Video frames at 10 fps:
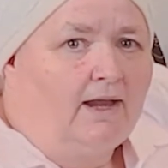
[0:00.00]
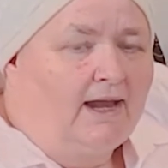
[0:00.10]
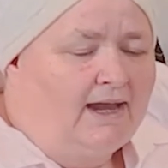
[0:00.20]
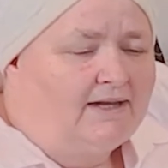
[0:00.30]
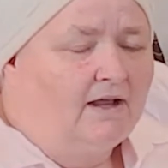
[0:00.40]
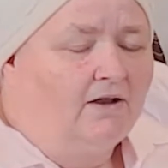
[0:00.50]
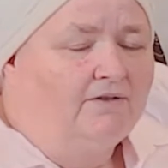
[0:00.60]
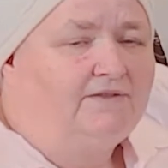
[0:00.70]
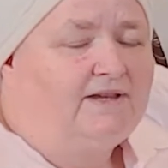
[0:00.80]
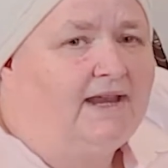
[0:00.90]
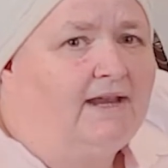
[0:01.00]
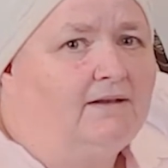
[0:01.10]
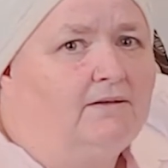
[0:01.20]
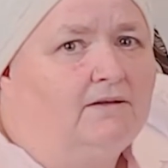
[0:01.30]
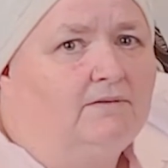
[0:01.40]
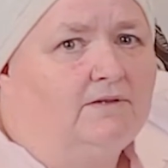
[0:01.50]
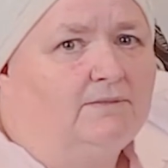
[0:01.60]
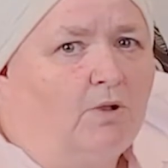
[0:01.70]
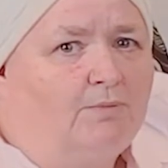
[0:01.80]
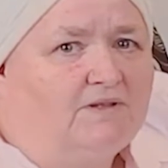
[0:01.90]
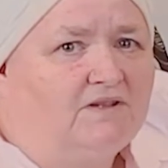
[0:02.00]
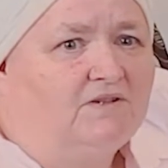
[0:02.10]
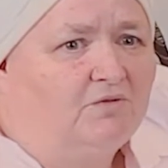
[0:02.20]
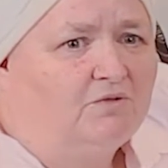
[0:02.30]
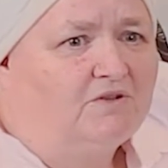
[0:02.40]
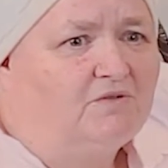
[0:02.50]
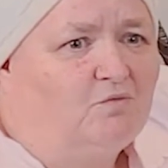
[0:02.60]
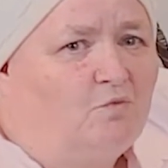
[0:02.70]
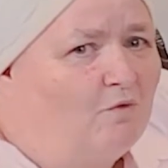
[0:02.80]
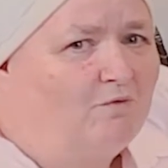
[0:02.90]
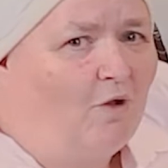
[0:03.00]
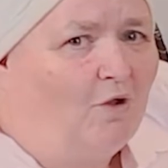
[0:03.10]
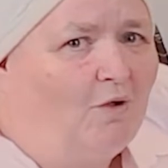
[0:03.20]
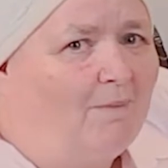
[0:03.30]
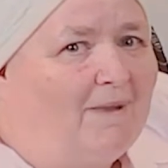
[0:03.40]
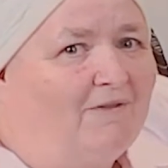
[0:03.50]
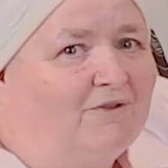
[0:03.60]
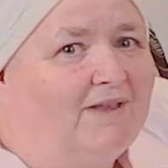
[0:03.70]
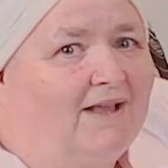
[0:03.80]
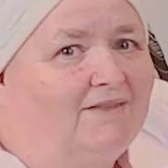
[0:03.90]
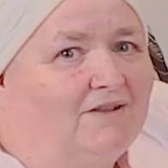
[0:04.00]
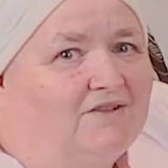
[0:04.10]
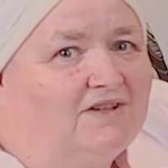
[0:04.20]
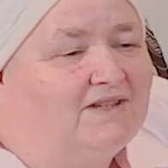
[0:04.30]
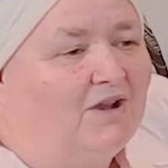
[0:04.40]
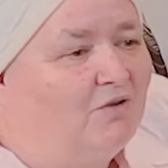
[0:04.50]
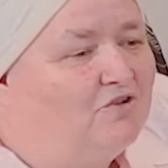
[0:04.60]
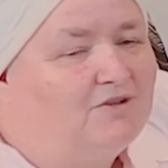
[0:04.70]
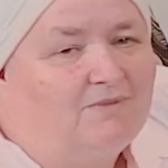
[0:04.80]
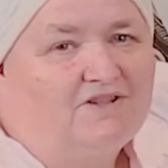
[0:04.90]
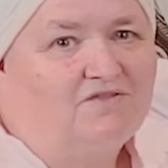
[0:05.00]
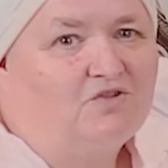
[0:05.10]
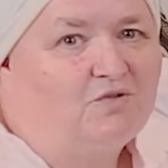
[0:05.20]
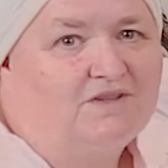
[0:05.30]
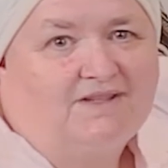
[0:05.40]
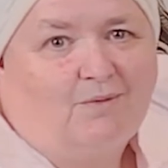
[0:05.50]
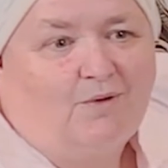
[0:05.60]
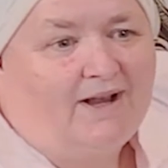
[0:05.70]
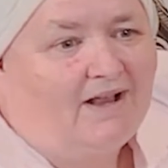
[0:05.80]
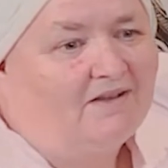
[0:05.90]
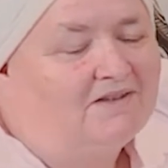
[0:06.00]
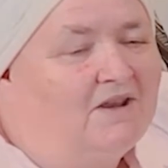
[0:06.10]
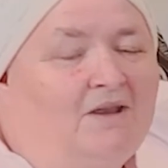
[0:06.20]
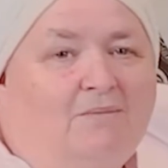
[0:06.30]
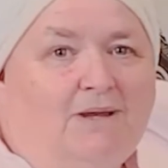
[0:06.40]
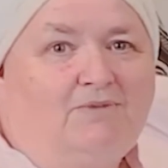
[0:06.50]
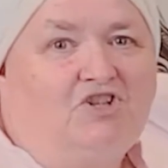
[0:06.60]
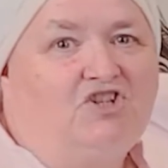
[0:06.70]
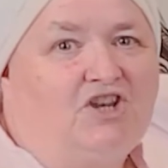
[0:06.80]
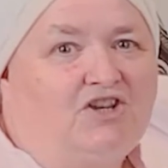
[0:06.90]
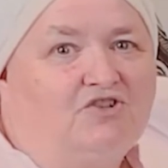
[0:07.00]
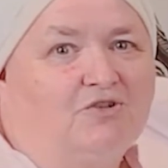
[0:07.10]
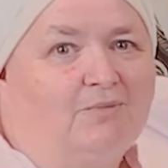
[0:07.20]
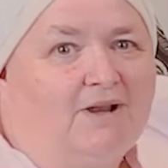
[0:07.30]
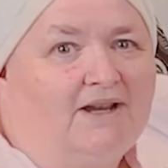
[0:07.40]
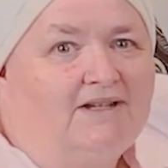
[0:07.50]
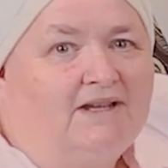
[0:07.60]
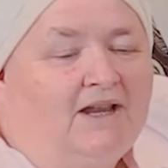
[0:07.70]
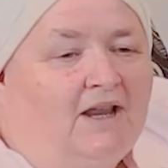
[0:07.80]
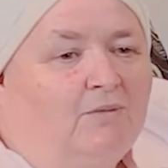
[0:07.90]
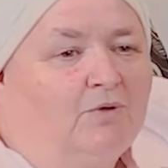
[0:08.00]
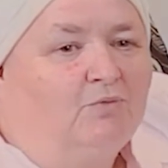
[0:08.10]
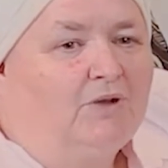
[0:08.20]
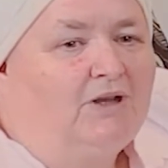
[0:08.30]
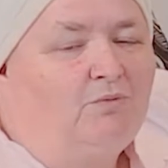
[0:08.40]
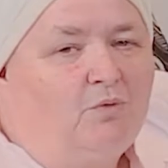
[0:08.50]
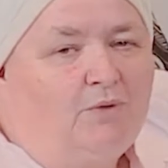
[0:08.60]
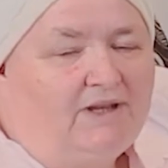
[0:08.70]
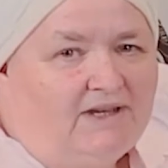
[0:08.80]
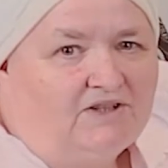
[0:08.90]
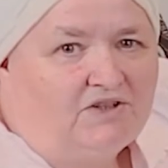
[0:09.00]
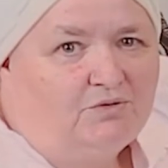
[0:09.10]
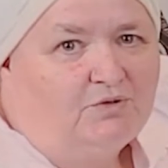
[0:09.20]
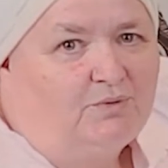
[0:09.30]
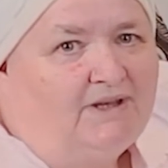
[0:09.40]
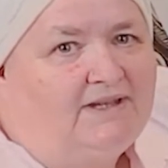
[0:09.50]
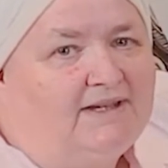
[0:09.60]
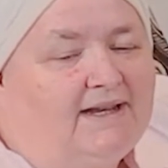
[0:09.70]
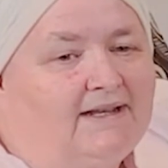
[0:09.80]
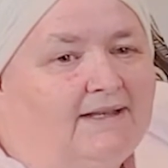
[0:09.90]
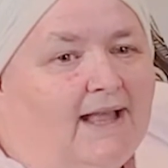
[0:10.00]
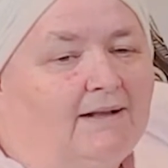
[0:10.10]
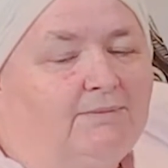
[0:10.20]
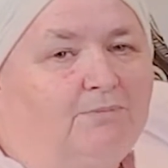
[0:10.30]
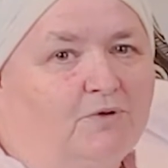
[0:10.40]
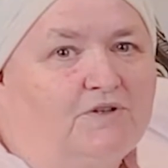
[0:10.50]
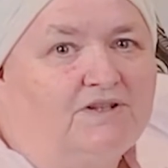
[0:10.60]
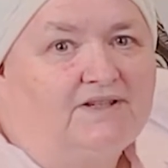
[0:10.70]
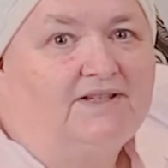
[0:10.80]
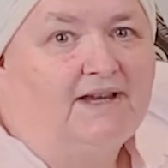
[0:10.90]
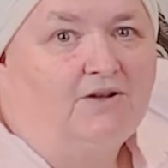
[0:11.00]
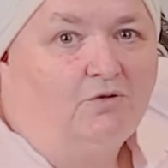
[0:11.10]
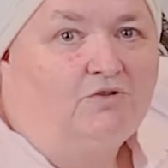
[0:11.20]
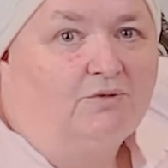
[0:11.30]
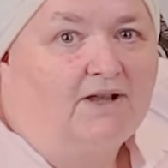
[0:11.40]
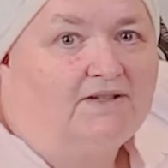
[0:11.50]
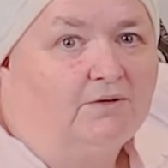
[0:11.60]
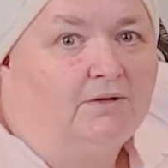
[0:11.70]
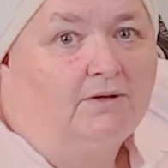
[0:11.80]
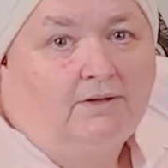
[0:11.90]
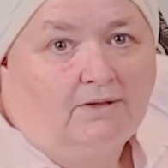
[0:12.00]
8 out of 10 small business owners won't follow up after that. They'll just say, oh, she must have chosen someone else. Maybe she changed her mind. But really what we need to do is we need to get that person to say no to us or,